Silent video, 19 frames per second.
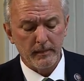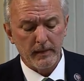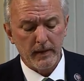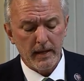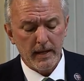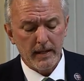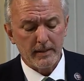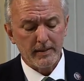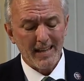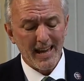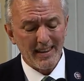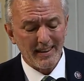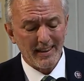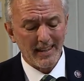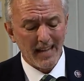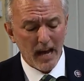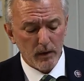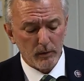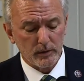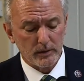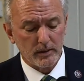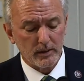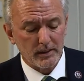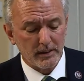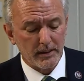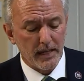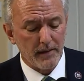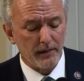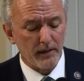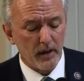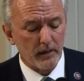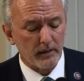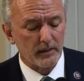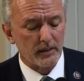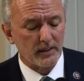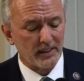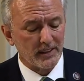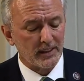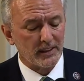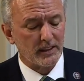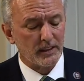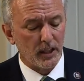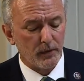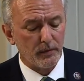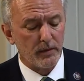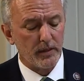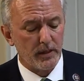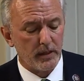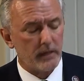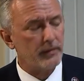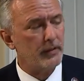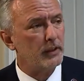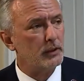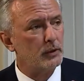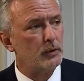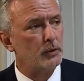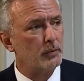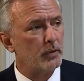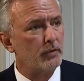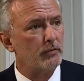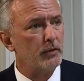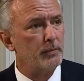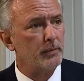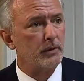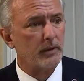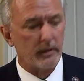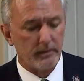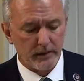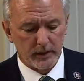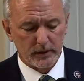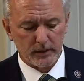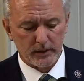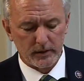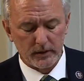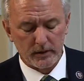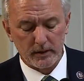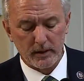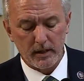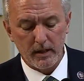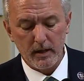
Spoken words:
10,763 individuals with criminal convictions